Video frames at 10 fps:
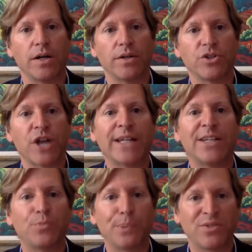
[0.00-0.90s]

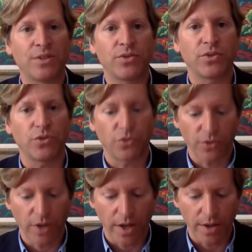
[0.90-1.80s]
Chinese
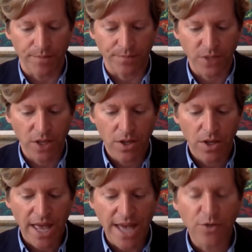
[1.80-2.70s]
businesses
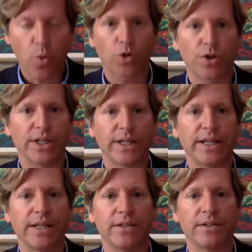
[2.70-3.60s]
headquartering
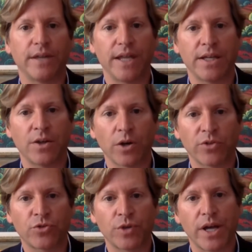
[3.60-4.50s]
in
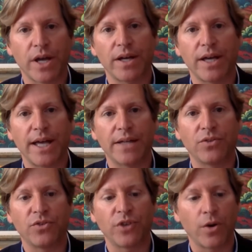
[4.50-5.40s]
Austria. And
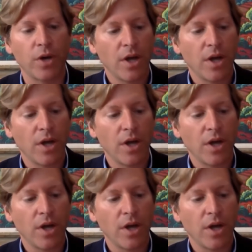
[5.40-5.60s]
so,